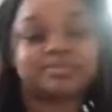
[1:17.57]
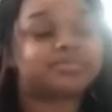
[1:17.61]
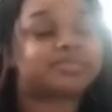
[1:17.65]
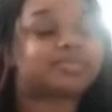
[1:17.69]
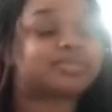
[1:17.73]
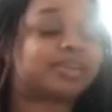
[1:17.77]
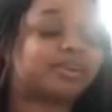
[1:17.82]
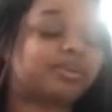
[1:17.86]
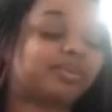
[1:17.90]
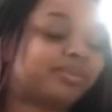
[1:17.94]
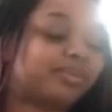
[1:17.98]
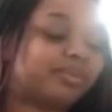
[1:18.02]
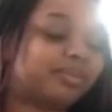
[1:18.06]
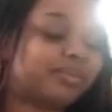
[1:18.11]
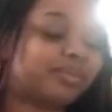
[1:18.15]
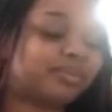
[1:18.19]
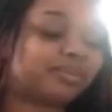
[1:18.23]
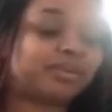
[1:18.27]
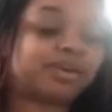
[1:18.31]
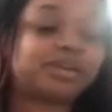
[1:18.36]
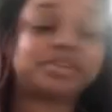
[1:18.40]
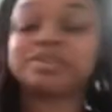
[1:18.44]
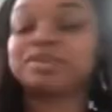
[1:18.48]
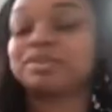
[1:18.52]
So,
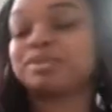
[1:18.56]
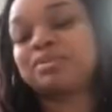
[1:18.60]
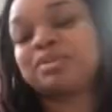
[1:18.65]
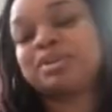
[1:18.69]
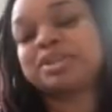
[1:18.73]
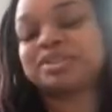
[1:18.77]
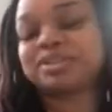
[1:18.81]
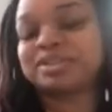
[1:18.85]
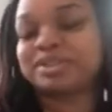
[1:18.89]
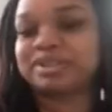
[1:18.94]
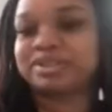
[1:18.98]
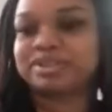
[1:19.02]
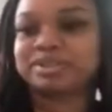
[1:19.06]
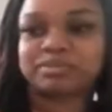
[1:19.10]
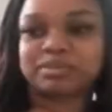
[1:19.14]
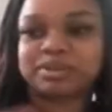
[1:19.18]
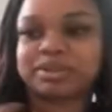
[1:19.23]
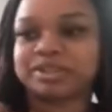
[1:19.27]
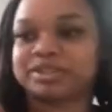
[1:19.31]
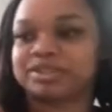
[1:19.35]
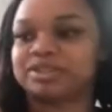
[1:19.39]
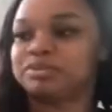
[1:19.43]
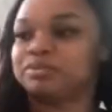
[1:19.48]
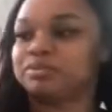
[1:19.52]
one of the questions
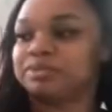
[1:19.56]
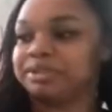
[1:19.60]
was,